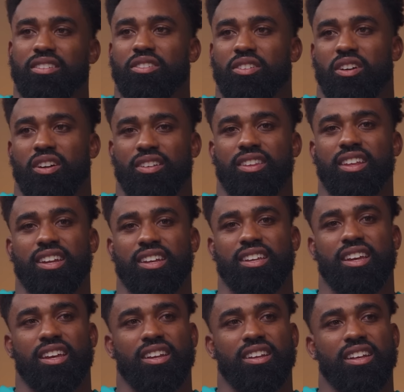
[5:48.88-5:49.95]
then
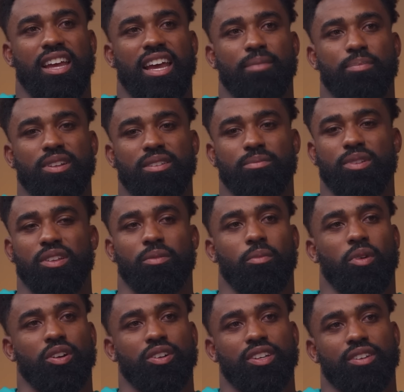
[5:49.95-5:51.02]
again, it happened to be the
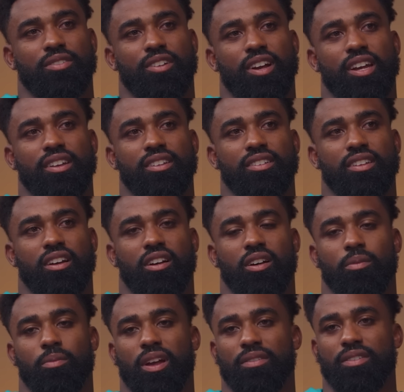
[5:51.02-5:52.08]
market, right?
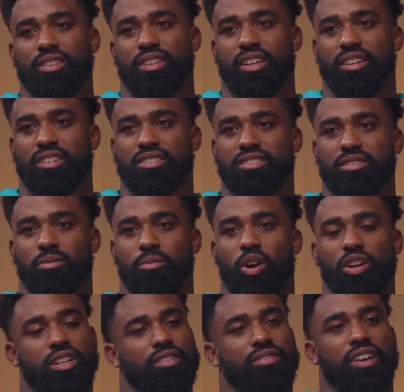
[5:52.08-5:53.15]
Everything is the
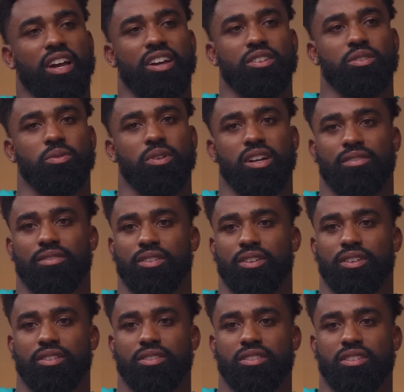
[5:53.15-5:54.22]
market value,
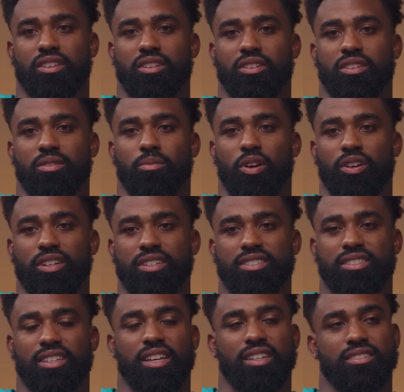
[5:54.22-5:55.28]
whatever the market
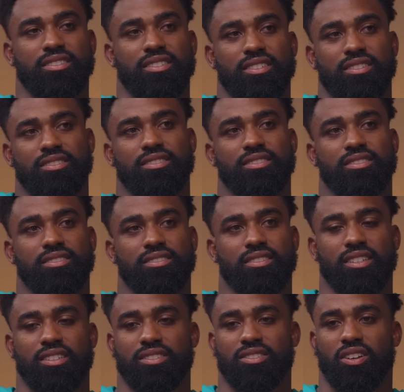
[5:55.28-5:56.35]
sets,
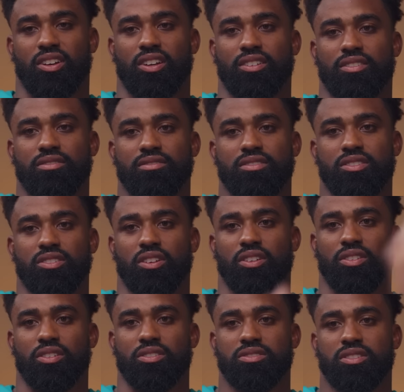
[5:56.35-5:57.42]
it's on,
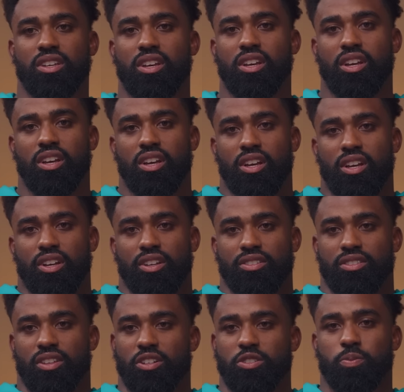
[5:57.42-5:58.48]

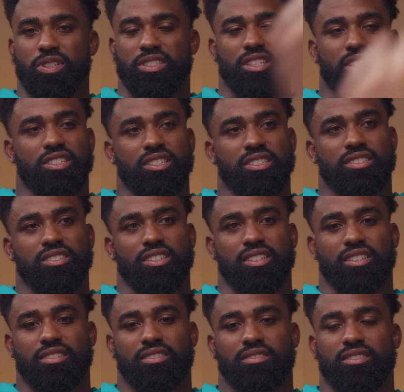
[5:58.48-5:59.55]
those positions
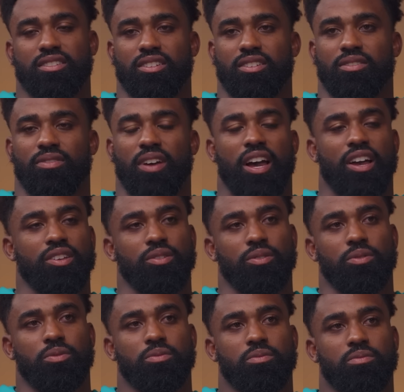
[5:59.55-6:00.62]
to
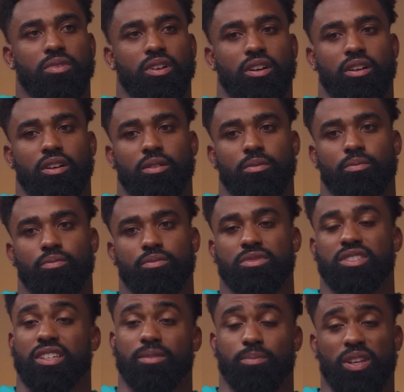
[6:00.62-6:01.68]
value,
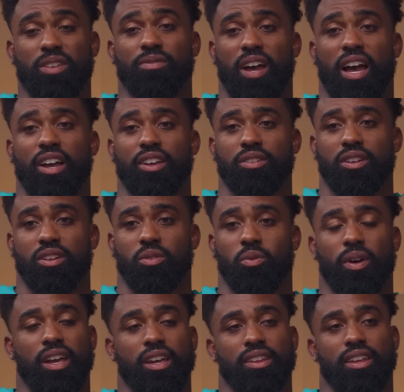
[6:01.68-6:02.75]
to be valued in a
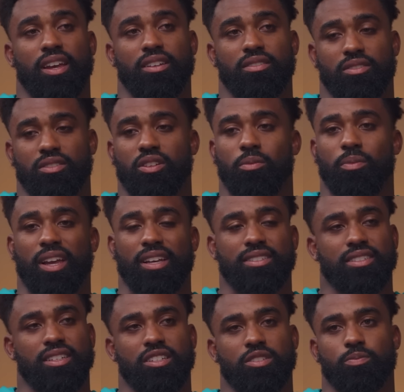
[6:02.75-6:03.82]
way that, makes
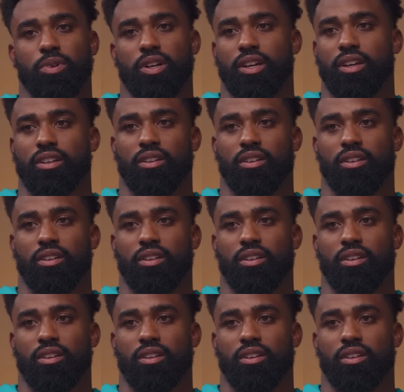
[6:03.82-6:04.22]
sense. But